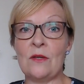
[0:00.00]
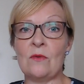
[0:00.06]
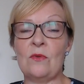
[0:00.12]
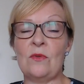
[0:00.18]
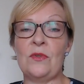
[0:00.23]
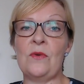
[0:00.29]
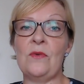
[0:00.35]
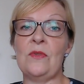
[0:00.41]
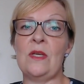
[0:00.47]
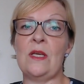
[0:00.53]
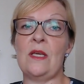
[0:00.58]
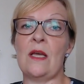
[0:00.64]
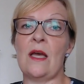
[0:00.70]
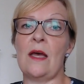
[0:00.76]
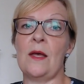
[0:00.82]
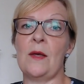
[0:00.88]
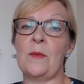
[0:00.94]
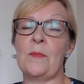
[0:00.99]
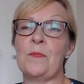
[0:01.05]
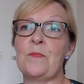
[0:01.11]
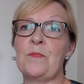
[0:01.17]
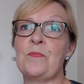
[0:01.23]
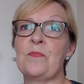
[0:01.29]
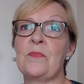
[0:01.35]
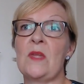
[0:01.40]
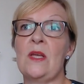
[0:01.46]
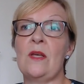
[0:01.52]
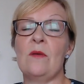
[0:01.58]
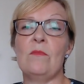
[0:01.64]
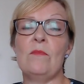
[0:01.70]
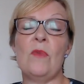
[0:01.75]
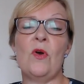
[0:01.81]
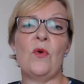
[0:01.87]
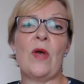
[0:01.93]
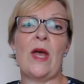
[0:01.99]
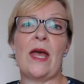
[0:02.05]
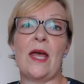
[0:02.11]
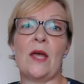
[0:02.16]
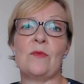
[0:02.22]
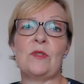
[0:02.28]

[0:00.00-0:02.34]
although the mohair